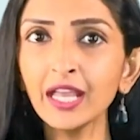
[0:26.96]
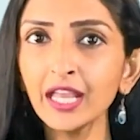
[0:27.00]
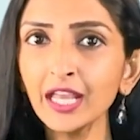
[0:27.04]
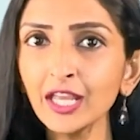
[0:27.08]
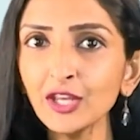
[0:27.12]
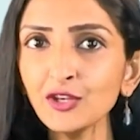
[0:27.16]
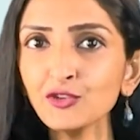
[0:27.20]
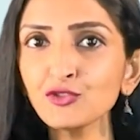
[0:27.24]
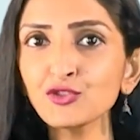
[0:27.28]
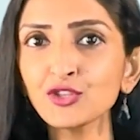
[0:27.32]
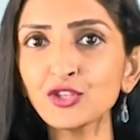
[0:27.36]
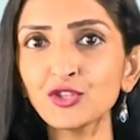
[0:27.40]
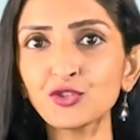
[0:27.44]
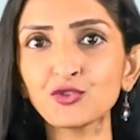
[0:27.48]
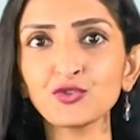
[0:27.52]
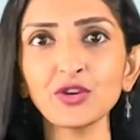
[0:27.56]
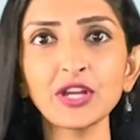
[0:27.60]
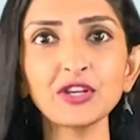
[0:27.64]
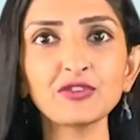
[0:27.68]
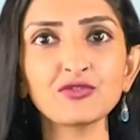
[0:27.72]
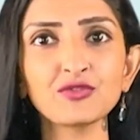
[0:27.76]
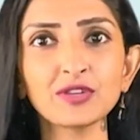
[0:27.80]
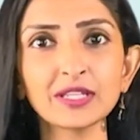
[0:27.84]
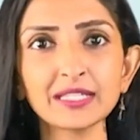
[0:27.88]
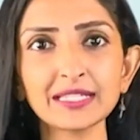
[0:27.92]
Interest
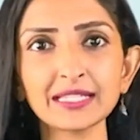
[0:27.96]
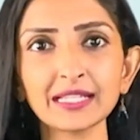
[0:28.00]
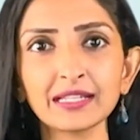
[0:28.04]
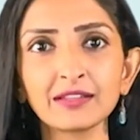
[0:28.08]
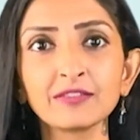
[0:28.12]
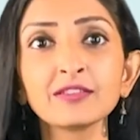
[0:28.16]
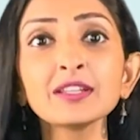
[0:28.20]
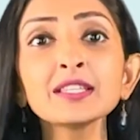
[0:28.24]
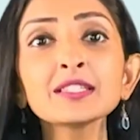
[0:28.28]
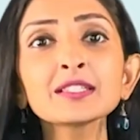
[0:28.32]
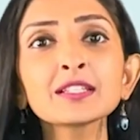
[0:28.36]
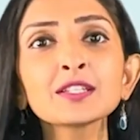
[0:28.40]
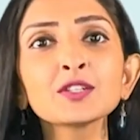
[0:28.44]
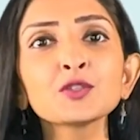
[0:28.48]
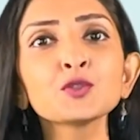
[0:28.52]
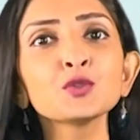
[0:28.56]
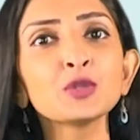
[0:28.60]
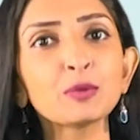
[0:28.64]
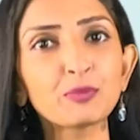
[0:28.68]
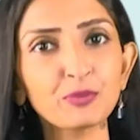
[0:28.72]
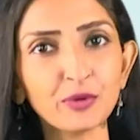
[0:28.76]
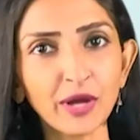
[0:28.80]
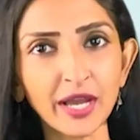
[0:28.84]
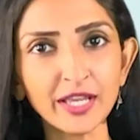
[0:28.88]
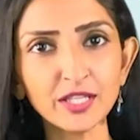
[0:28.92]
rate risk, risk to
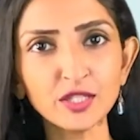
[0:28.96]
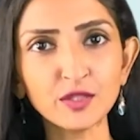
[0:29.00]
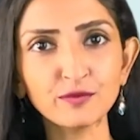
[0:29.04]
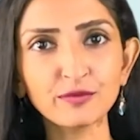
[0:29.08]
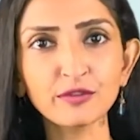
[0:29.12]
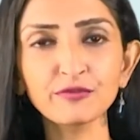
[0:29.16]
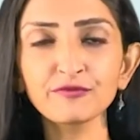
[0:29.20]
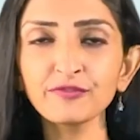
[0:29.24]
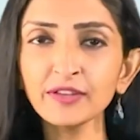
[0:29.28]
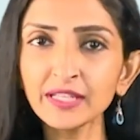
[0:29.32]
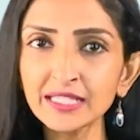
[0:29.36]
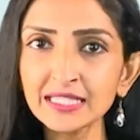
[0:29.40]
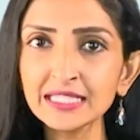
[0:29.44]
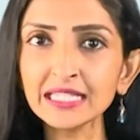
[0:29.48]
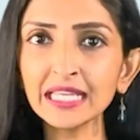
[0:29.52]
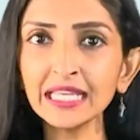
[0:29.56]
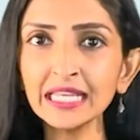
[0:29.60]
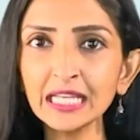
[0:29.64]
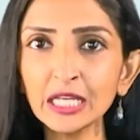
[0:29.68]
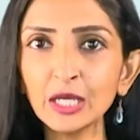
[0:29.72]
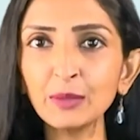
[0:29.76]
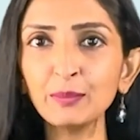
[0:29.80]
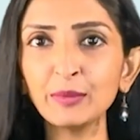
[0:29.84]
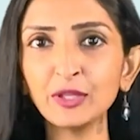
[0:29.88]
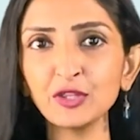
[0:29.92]
the price of a fixed
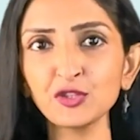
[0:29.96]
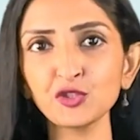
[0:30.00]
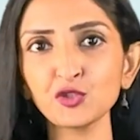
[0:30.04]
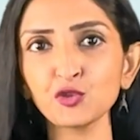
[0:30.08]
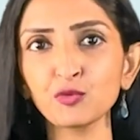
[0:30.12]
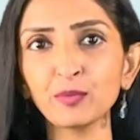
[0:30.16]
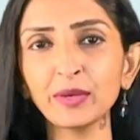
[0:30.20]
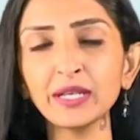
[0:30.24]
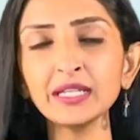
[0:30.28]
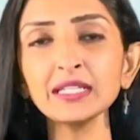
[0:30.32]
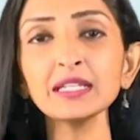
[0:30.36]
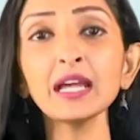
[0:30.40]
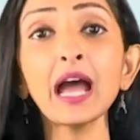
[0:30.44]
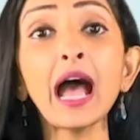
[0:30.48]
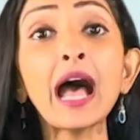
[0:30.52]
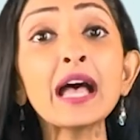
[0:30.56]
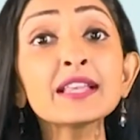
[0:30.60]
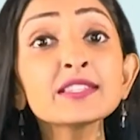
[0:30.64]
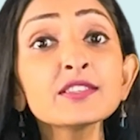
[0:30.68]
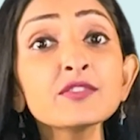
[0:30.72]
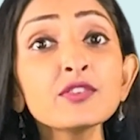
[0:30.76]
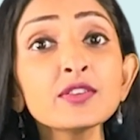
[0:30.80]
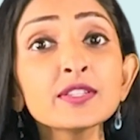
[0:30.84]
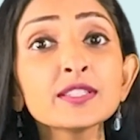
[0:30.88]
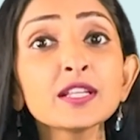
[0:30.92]
income instrument
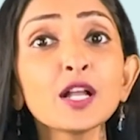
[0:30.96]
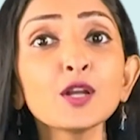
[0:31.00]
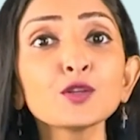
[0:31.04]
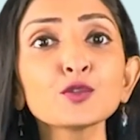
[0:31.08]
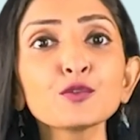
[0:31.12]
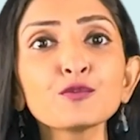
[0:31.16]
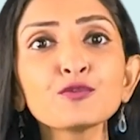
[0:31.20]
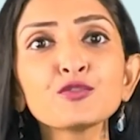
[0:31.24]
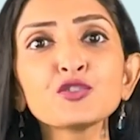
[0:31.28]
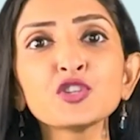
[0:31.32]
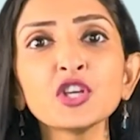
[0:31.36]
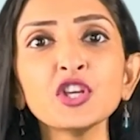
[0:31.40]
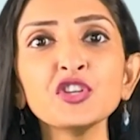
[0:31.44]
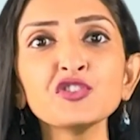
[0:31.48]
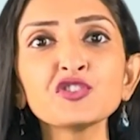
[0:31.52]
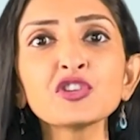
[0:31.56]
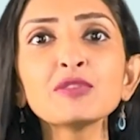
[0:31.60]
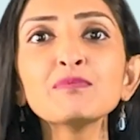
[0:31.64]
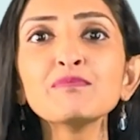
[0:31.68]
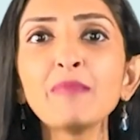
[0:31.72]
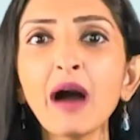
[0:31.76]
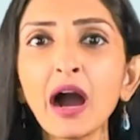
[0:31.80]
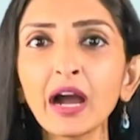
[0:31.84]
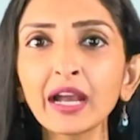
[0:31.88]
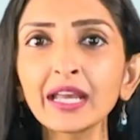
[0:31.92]
as a result of change
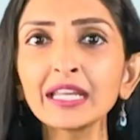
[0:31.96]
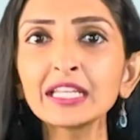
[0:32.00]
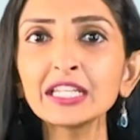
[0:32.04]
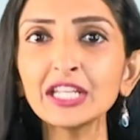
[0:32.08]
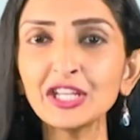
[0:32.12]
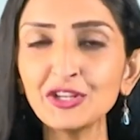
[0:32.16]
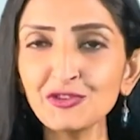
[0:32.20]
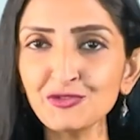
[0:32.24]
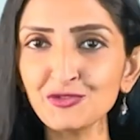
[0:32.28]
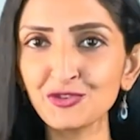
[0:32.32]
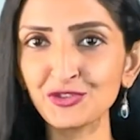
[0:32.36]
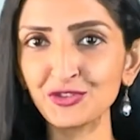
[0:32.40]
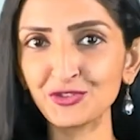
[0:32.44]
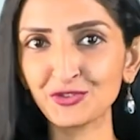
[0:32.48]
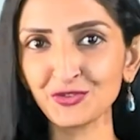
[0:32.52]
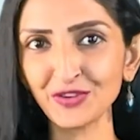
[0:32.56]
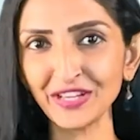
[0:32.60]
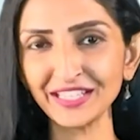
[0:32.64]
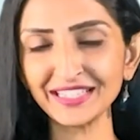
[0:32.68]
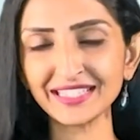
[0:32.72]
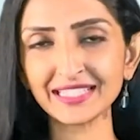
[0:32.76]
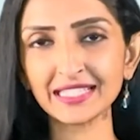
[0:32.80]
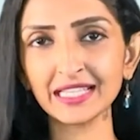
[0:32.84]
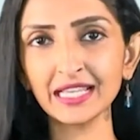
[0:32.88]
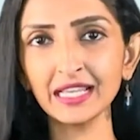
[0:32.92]
in market interest
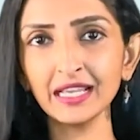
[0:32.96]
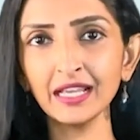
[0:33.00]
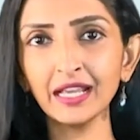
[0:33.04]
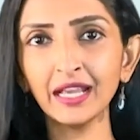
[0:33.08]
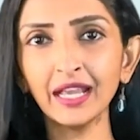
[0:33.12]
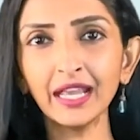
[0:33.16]
rates.